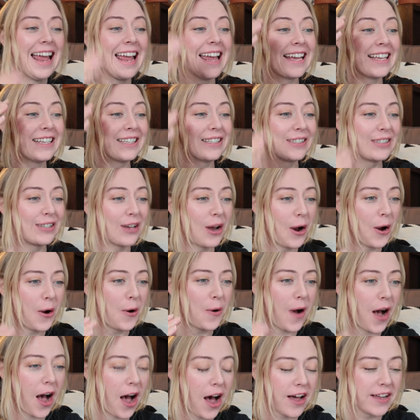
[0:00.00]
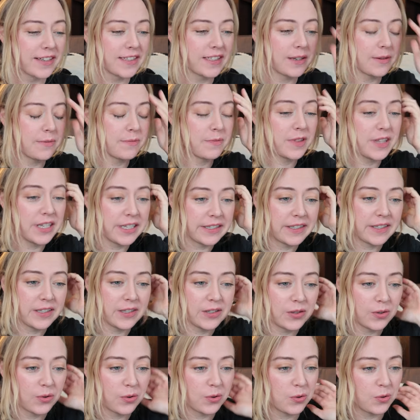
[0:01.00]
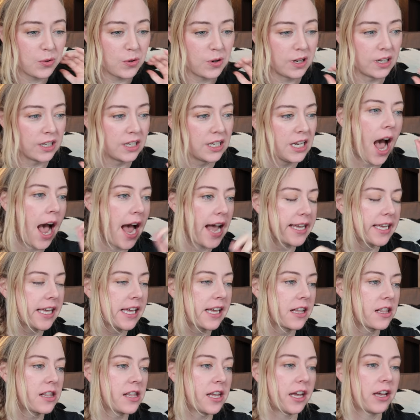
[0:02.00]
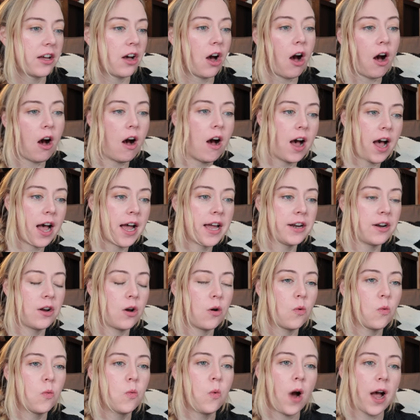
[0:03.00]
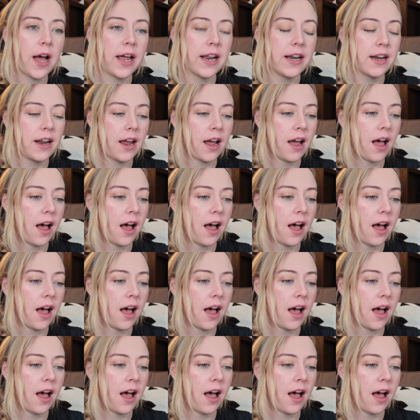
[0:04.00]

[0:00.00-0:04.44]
is so awesome. This is so cool. I can click on one